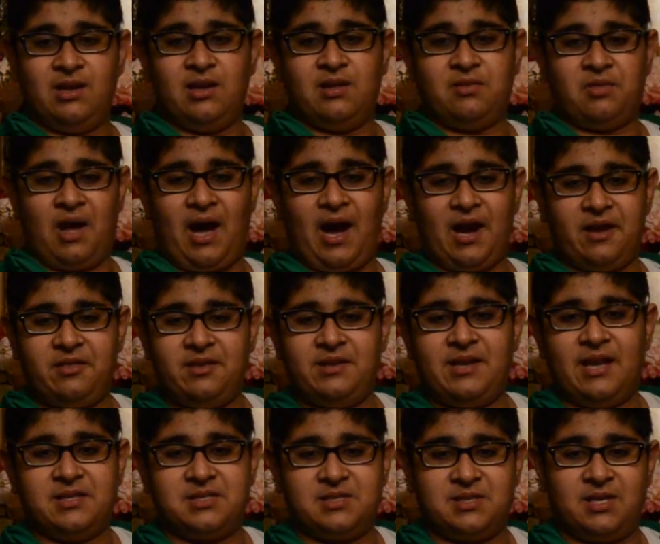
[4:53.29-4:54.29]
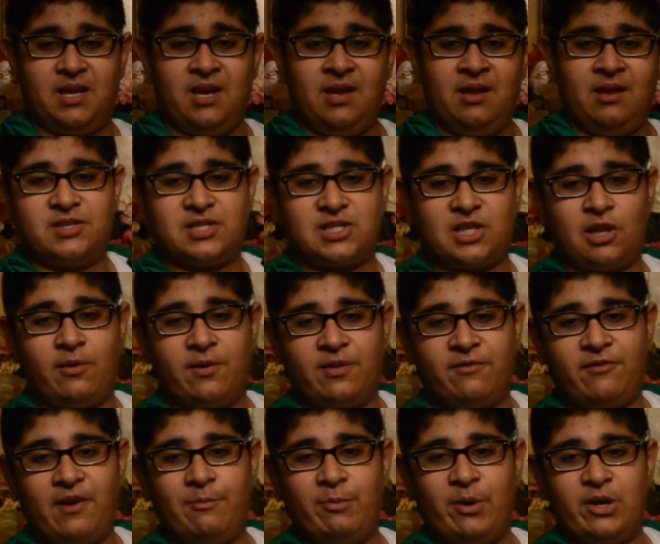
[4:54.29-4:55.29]
The higher the density, the slower
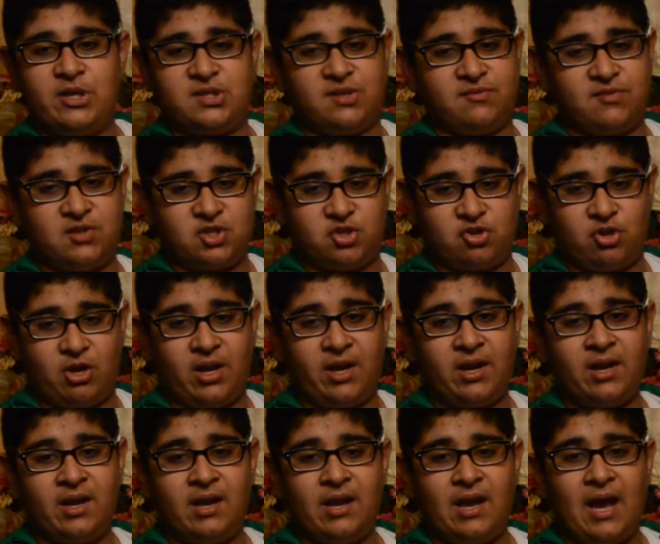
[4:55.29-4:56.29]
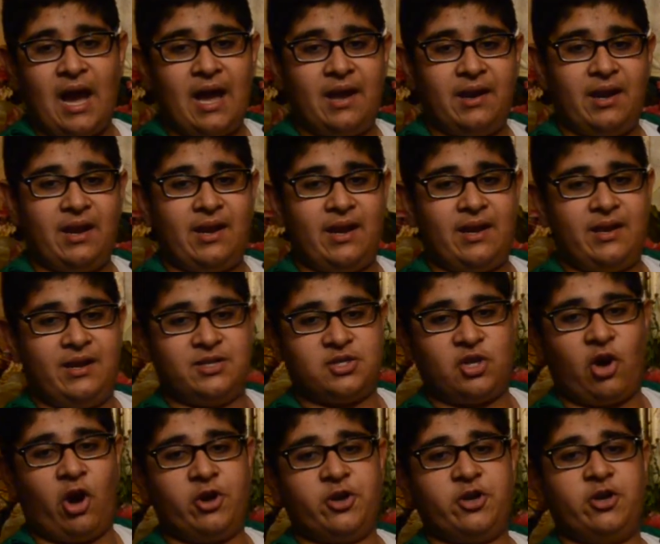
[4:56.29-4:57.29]
the vibration of the string, and it is
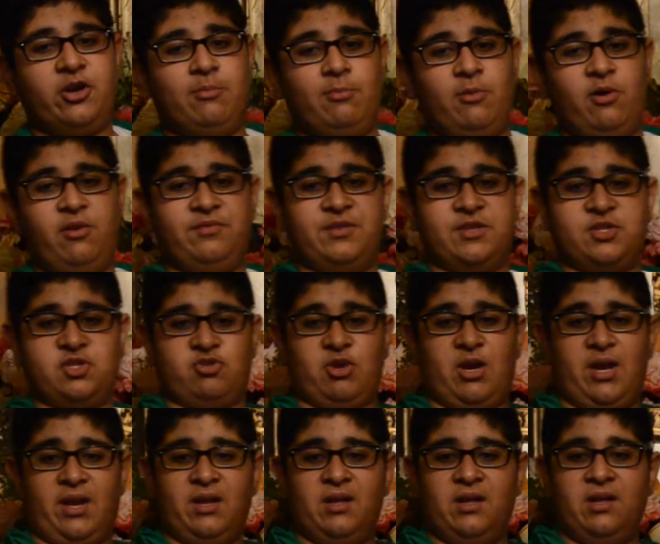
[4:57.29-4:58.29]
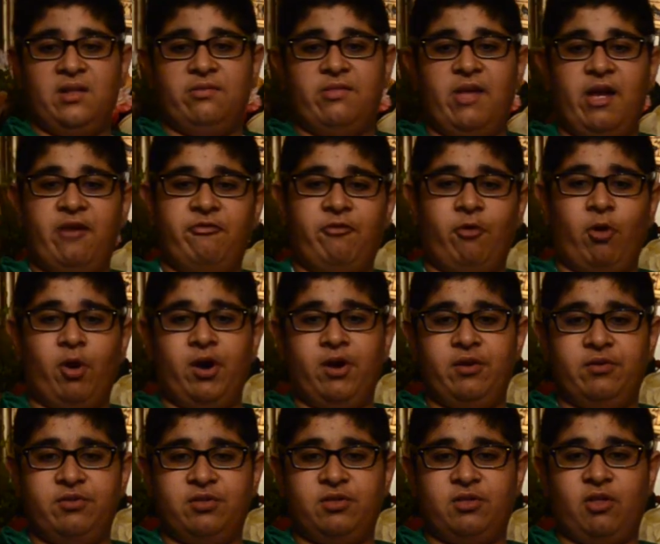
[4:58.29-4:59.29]
harder to move the string. Therefore,
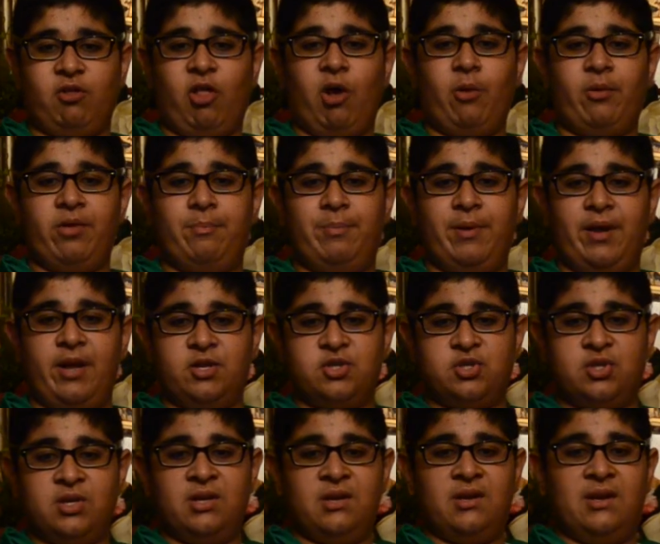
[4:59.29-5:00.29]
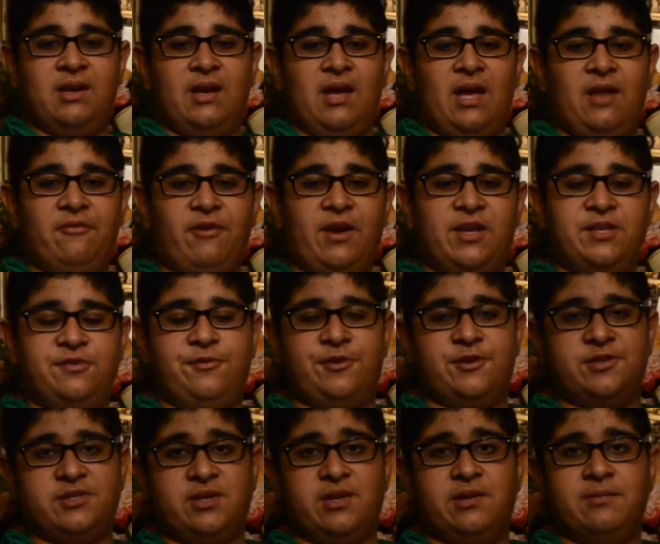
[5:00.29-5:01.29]
the lower the pitch, and vice
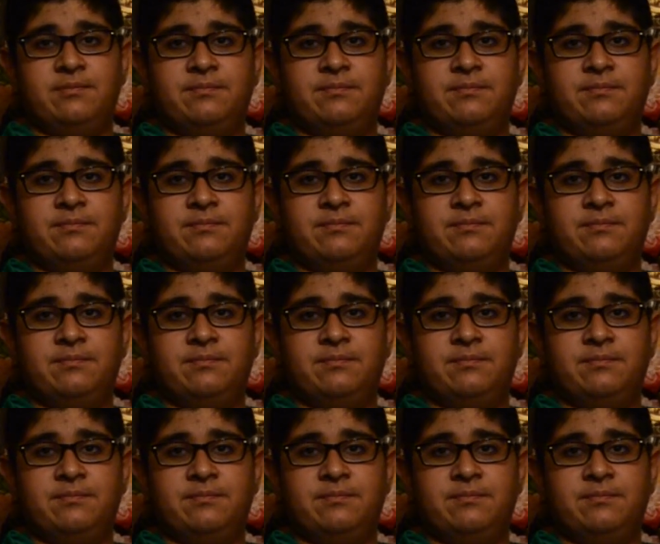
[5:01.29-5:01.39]
versa.